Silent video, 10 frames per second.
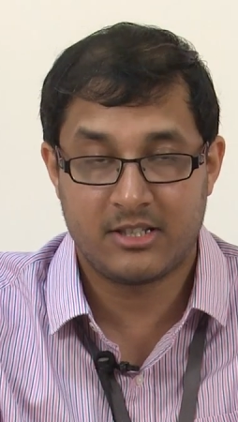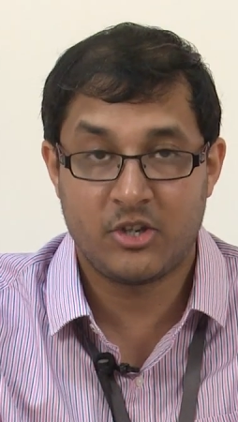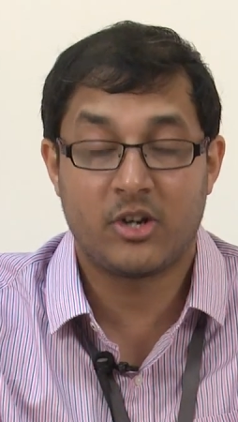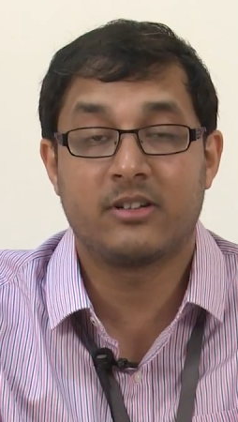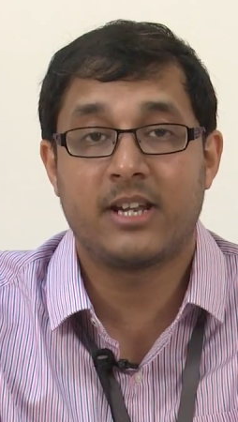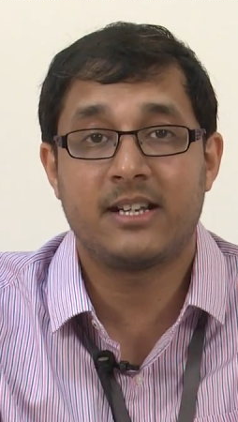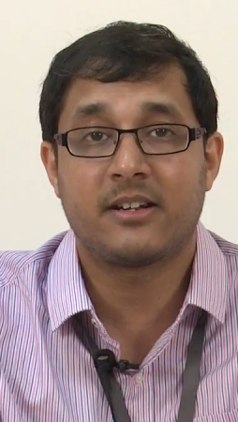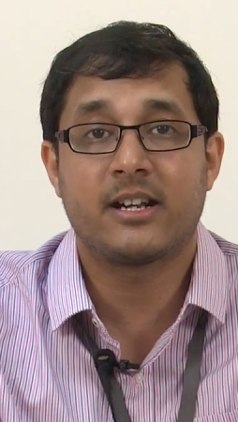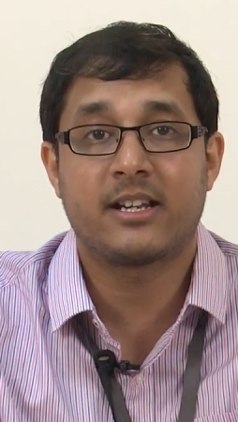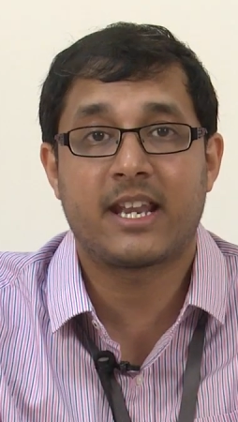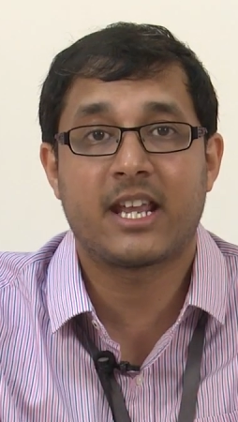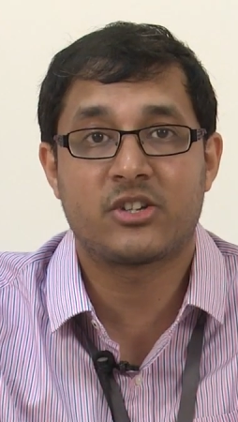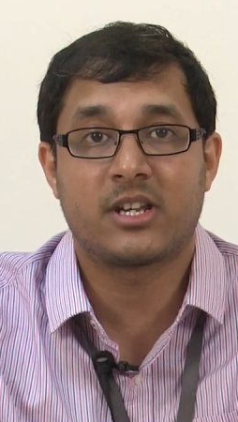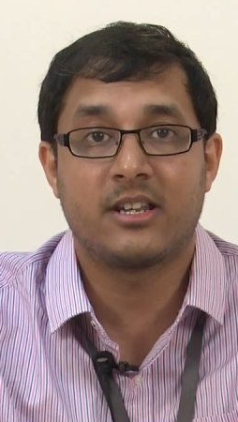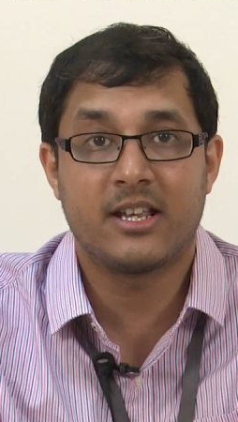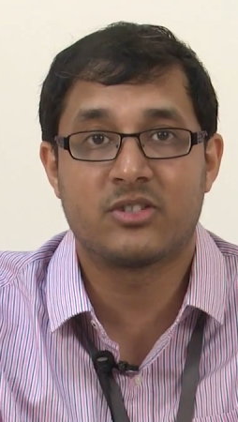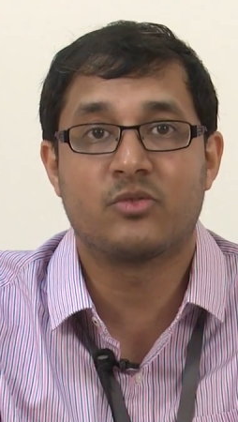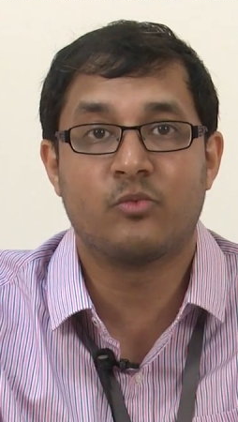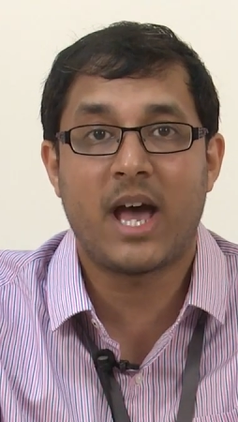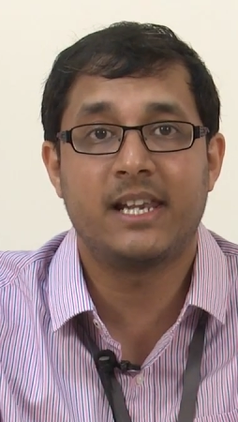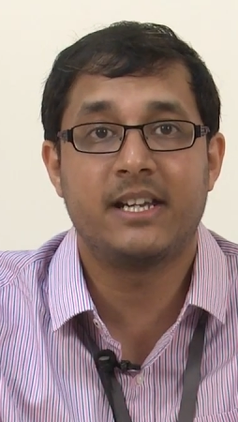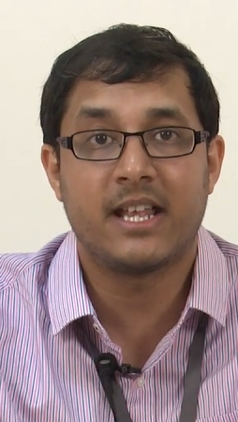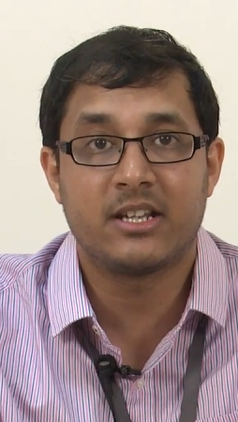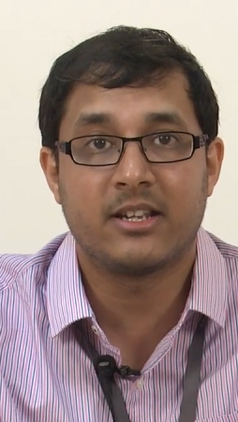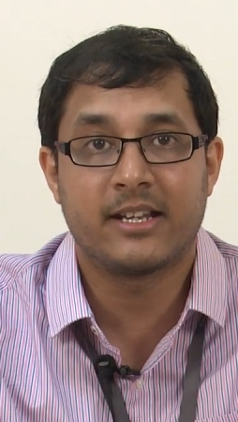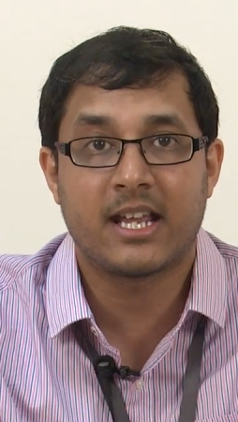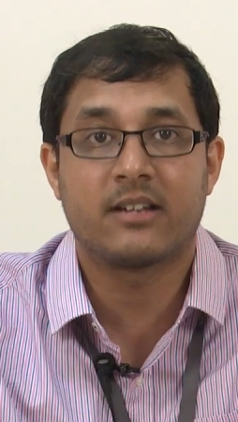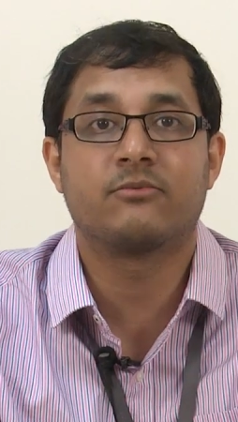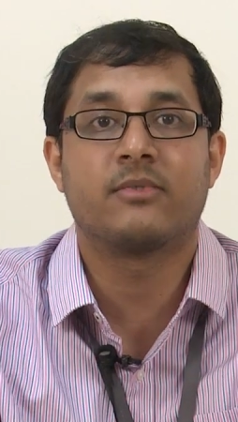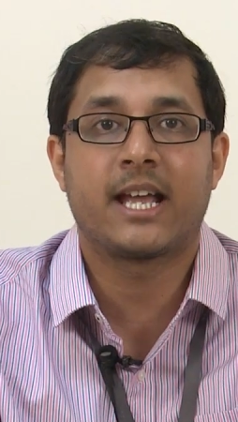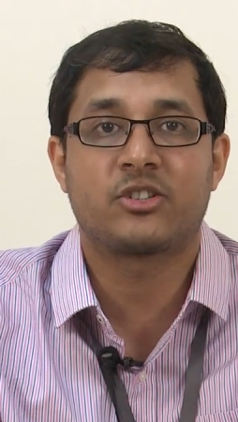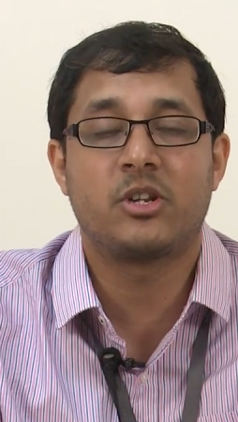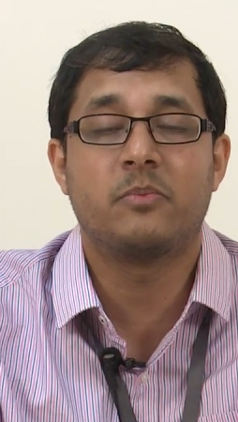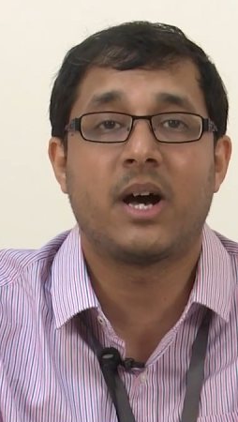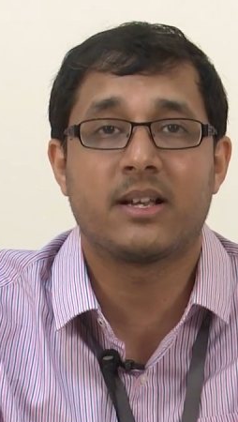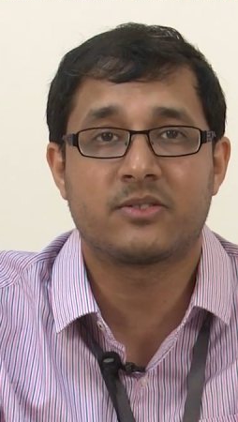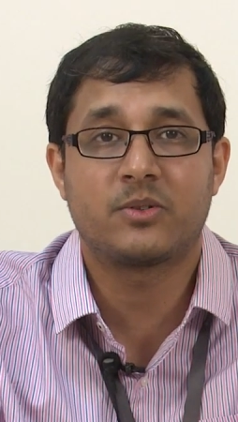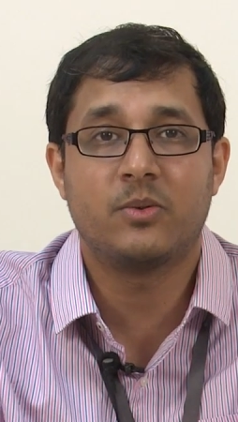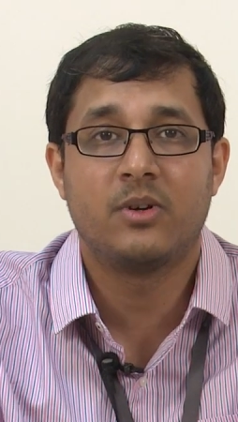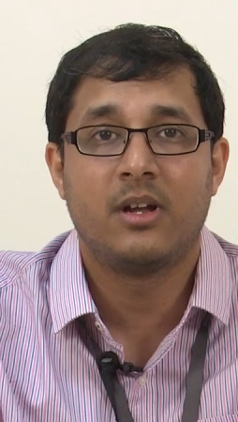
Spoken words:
your internet connection is valid and it can actually pass through.